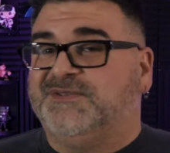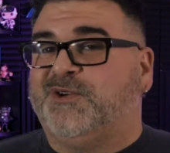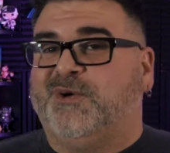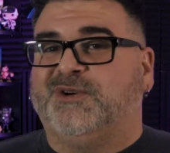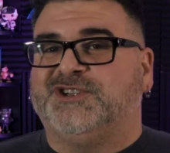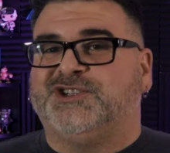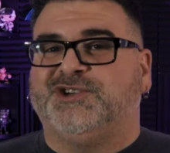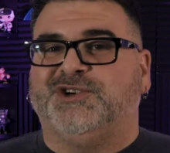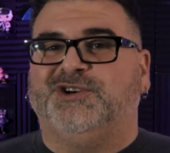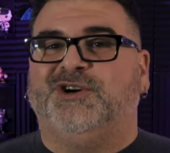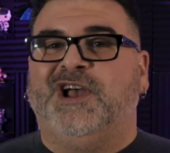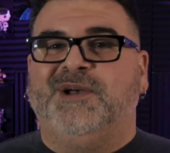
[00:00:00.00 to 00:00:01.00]
of course
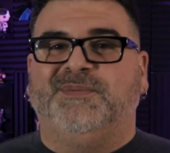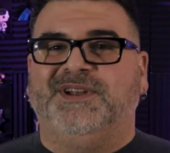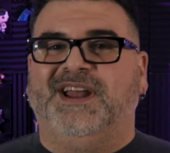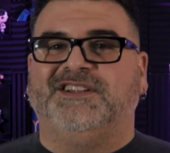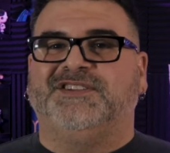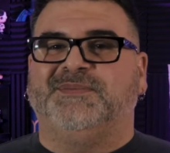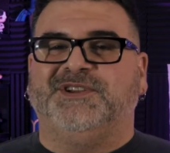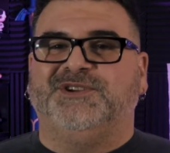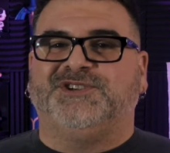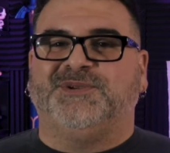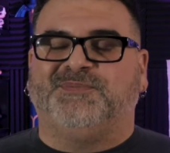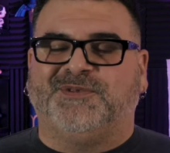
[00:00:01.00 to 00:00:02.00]
true, but not something you
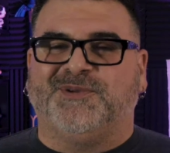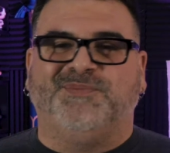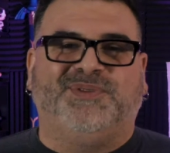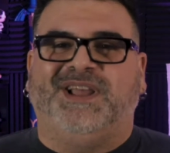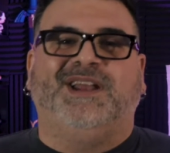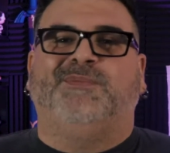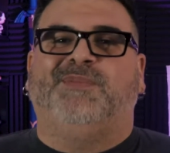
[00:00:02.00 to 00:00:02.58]
should complain